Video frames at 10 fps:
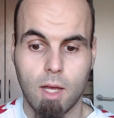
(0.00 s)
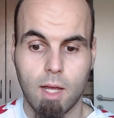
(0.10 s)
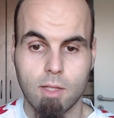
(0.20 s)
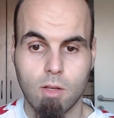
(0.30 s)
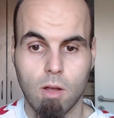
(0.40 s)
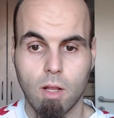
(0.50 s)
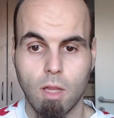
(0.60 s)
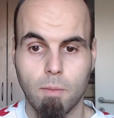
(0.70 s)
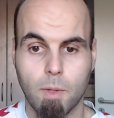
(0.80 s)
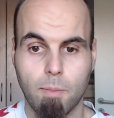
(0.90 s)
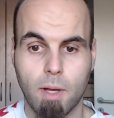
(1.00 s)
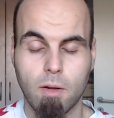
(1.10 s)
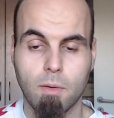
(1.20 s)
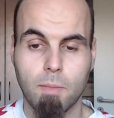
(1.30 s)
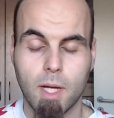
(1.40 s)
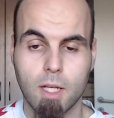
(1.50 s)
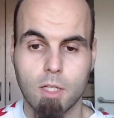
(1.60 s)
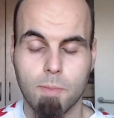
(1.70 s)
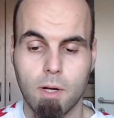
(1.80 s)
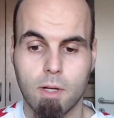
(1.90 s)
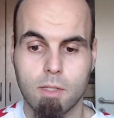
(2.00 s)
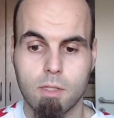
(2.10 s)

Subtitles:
and talking a little bit about my experience.